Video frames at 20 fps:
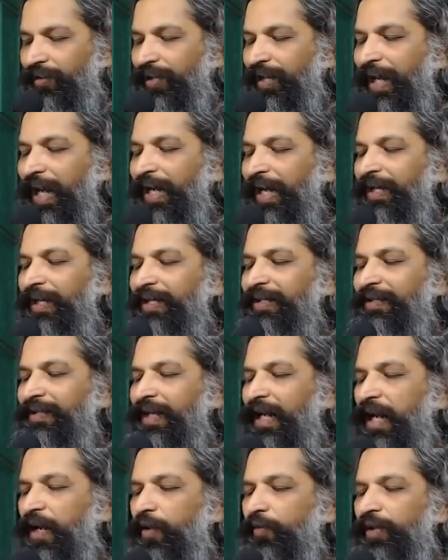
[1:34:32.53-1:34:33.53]
and is
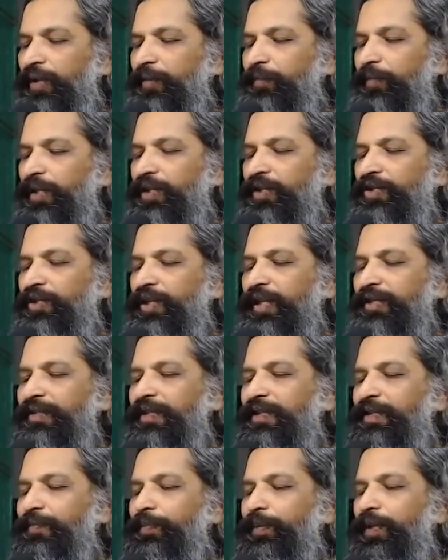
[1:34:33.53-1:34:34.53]
now emerging as a
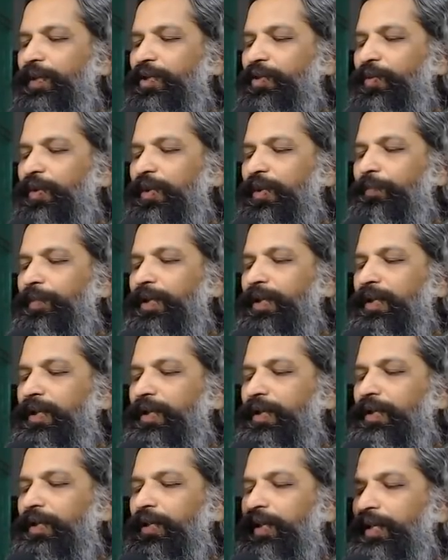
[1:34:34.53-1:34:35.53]
spiritual
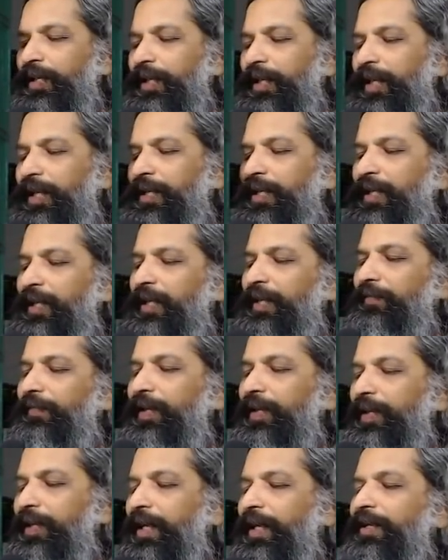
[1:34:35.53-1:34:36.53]
being in a
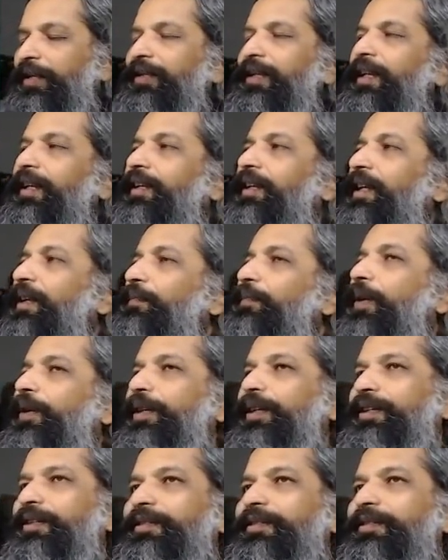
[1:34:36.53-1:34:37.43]
living and thinking body.